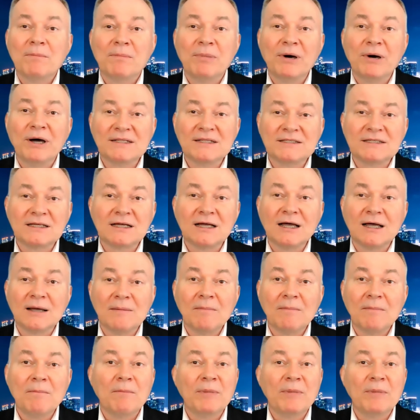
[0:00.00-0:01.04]
but
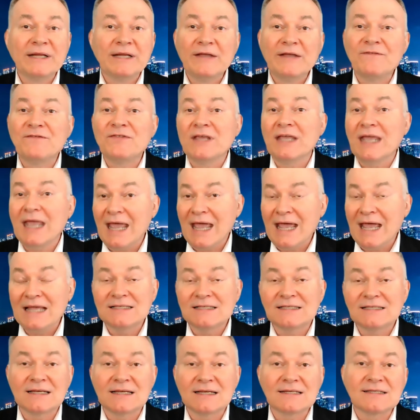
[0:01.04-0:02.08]
uh, but if they had
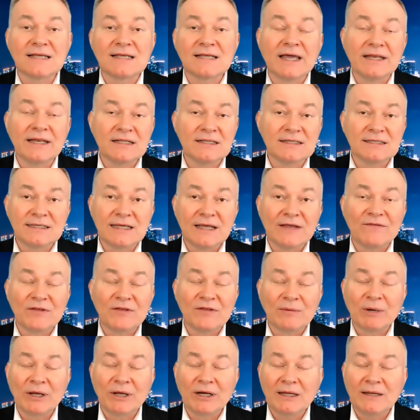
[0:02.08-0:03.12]
set aside and saved
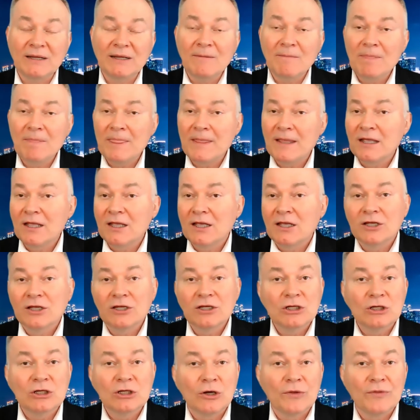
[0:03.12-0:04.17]
their money,
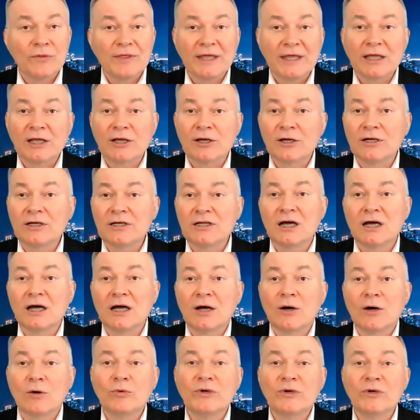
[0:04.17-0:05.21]
you know, they could
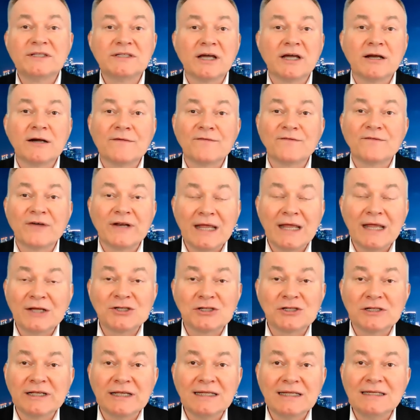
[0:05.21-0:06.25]
uh, retire
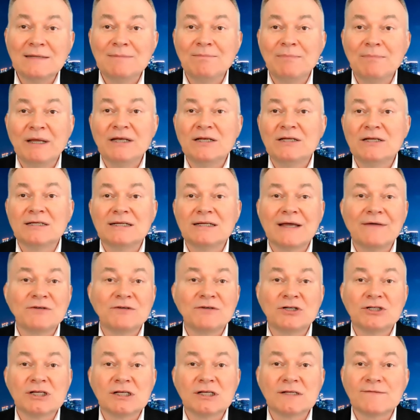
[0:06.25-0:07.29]
financially independent
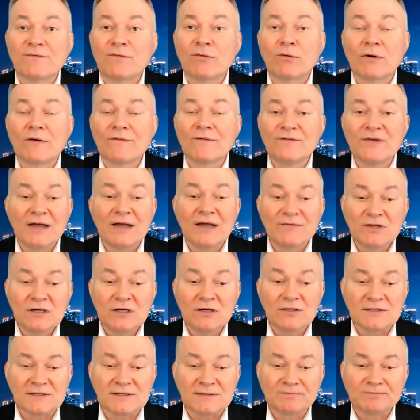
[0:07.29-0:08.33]
after just four or five
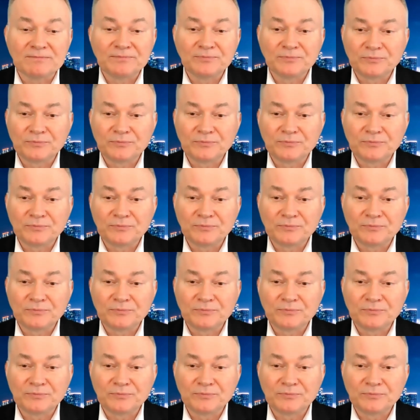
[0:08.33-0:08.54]
years.